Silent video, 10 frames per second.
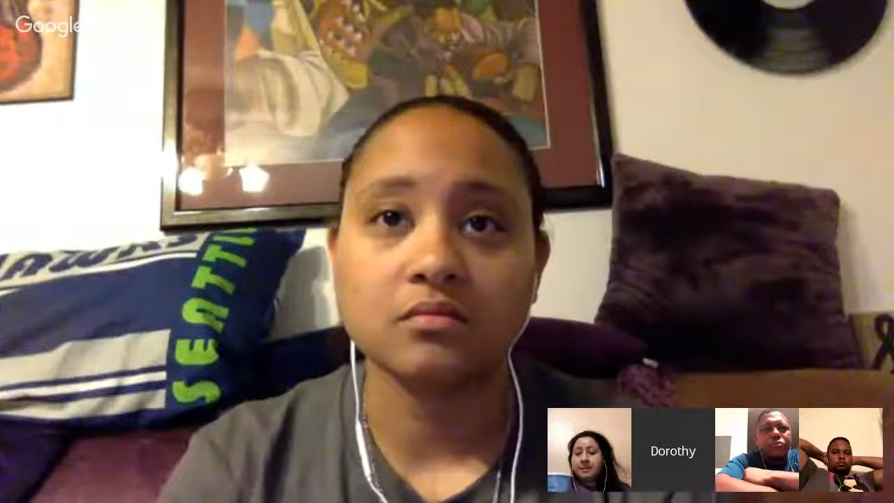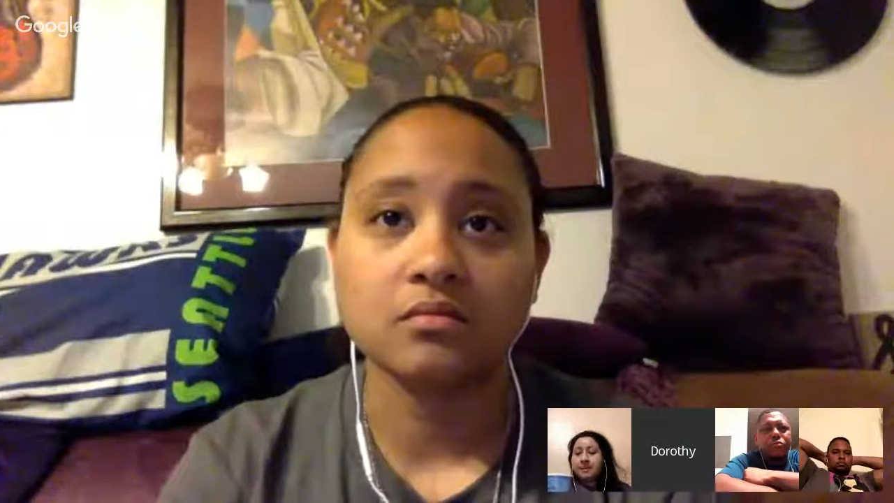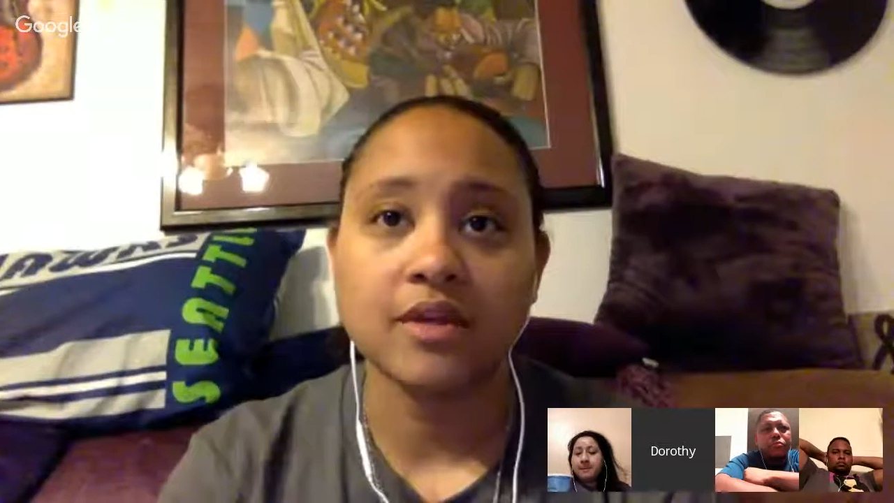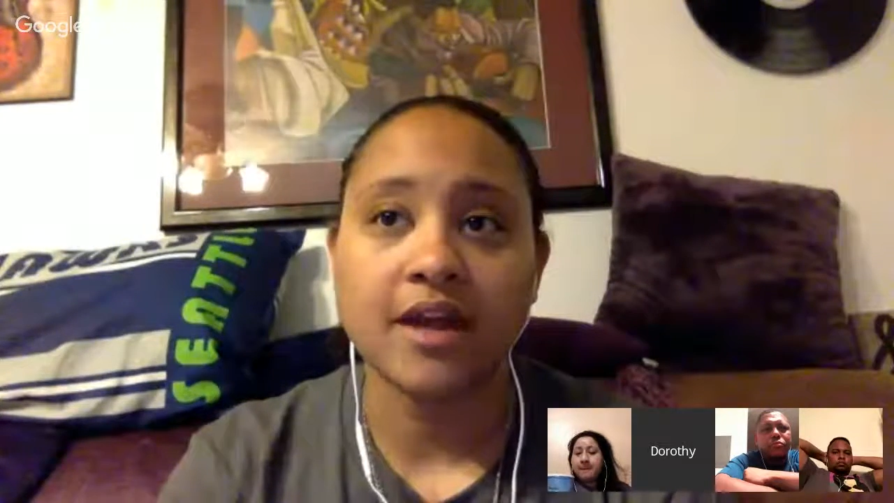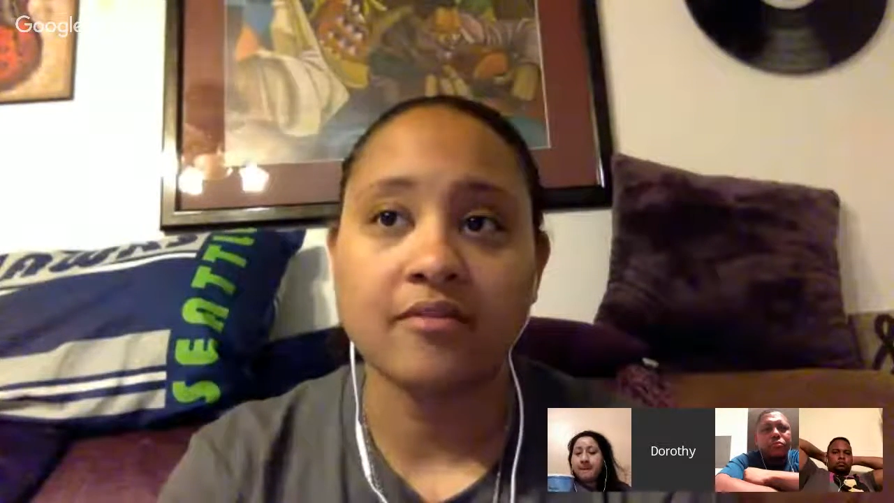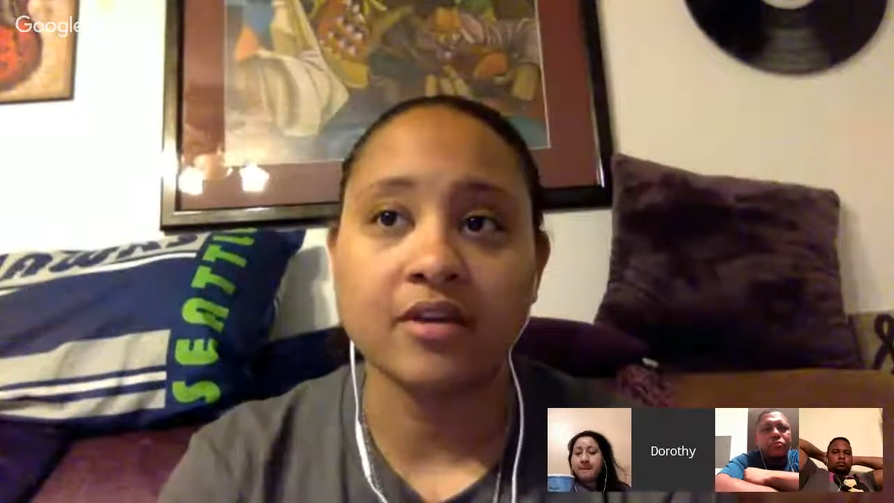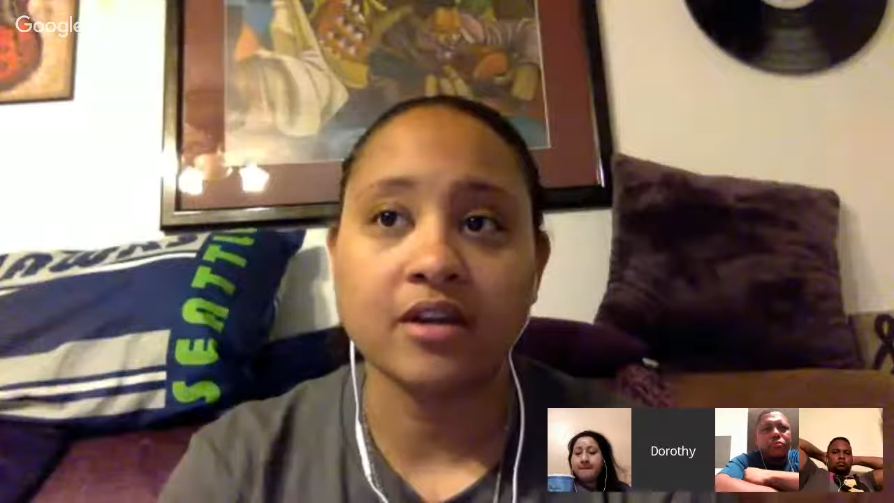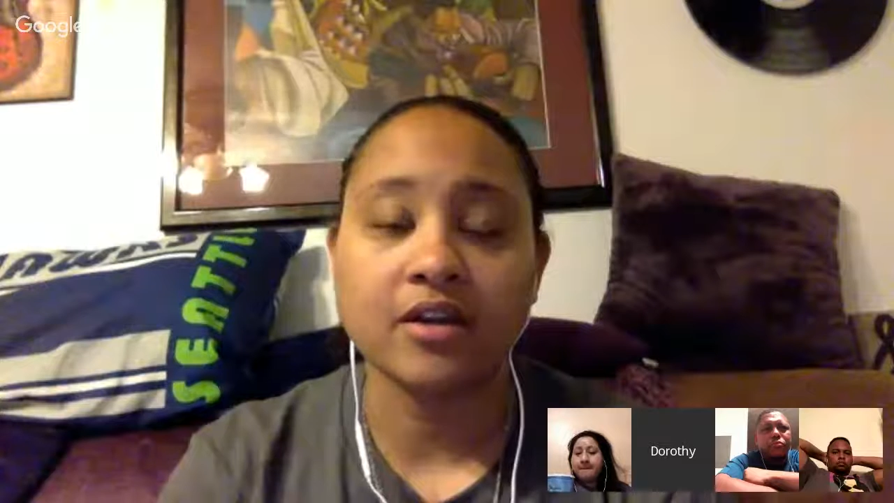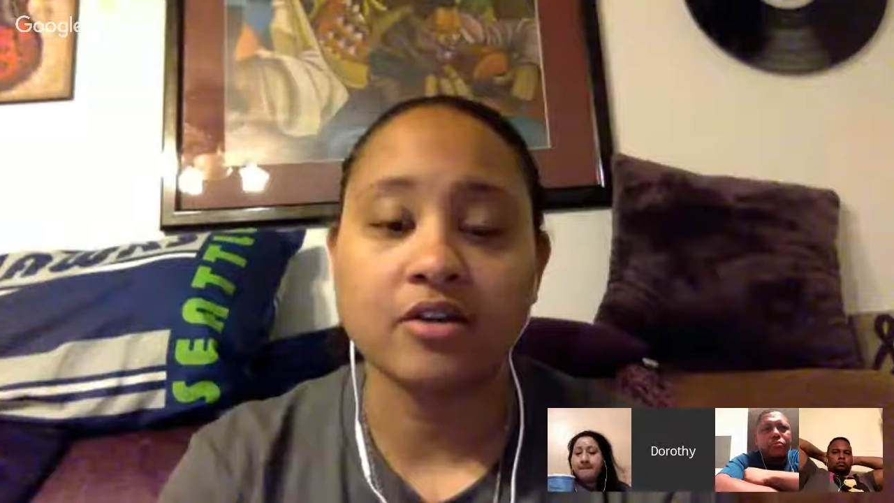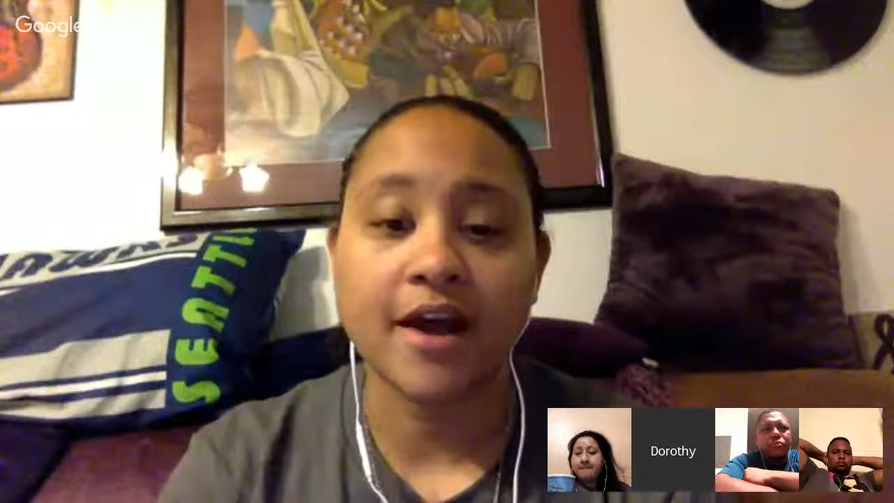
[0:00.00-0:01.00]
have any
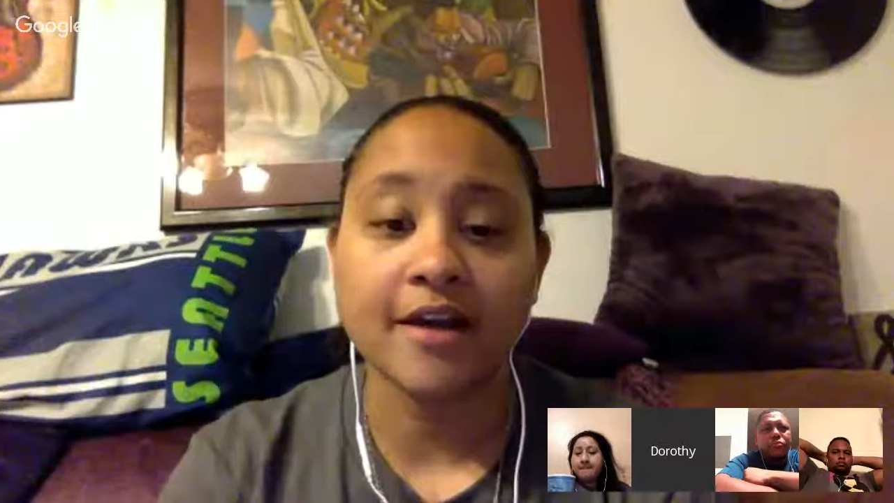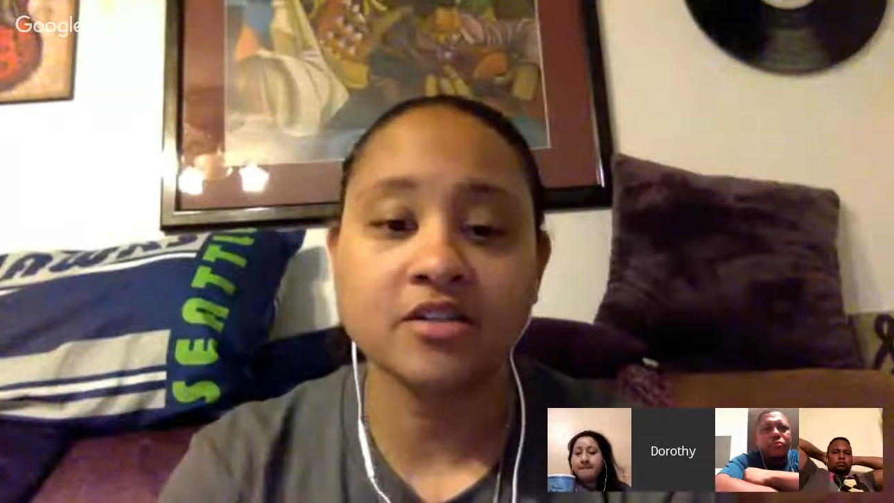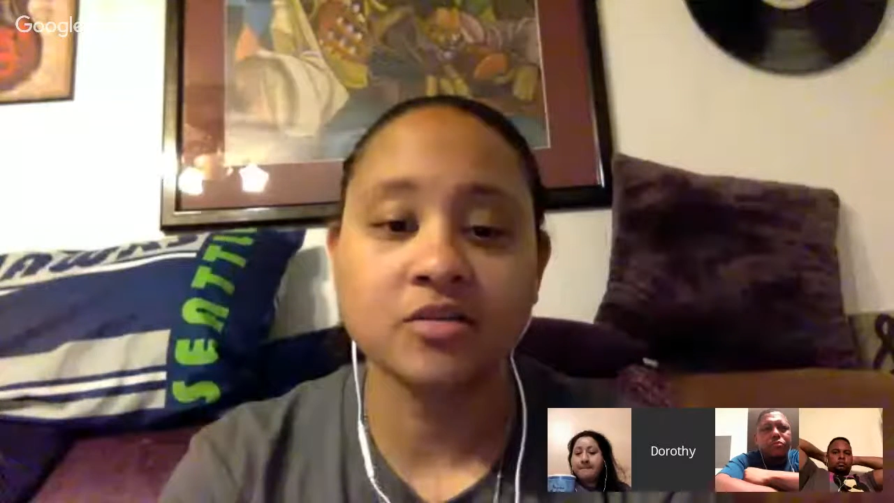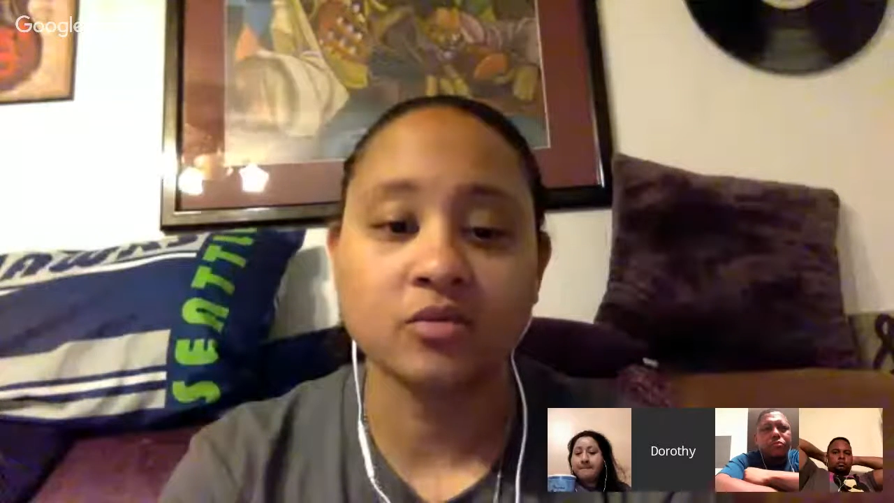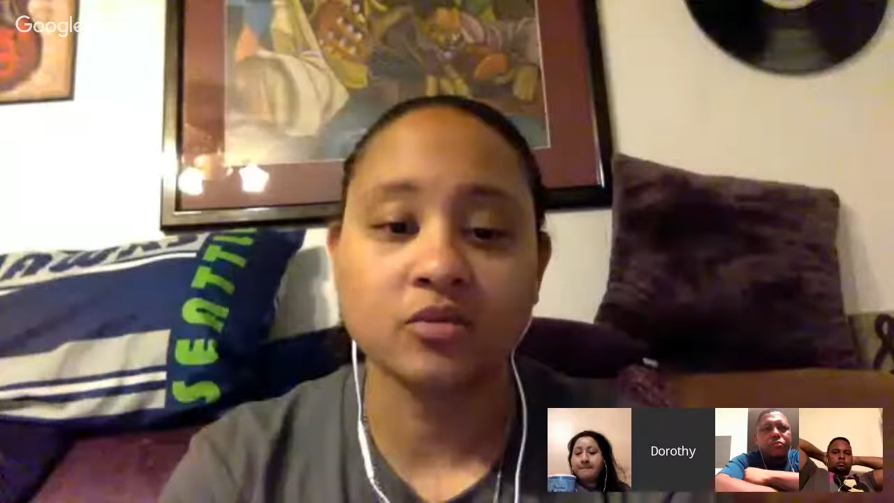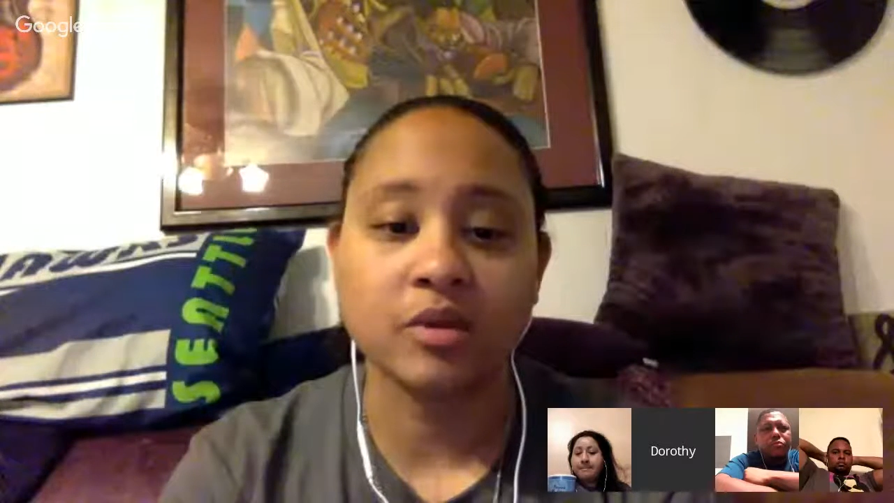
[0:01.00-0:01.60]
interaction with